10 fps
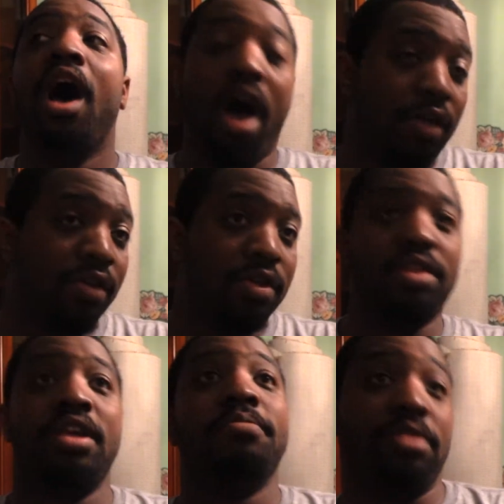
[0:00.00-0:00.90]
other than
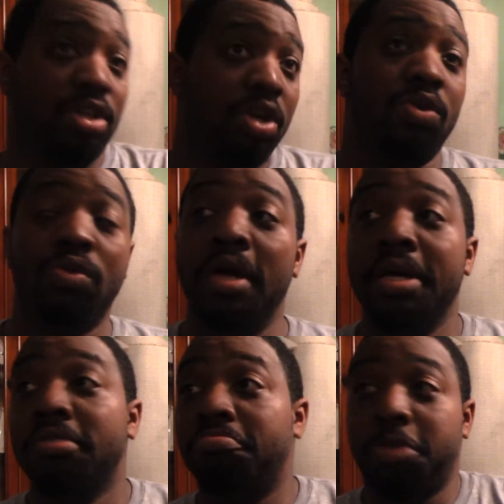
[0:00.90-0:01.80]
the MCU.
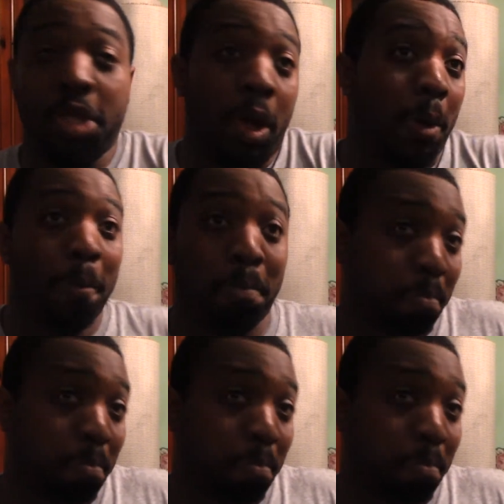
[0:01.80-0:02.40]
So,